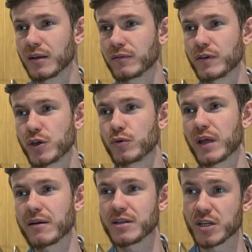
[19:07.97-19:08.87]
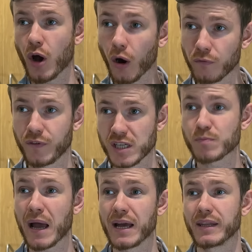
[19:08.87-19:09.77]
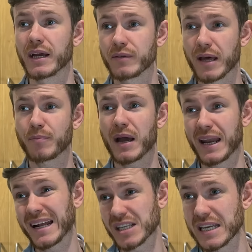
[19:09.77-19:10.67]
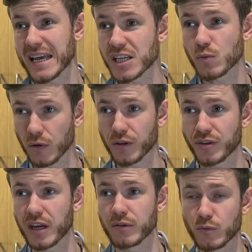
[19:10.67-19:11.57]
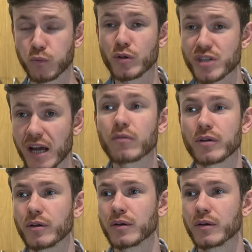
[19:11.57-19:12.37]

for you, there is an obvious pattern there, and that pattern actually is what the theory would tell you.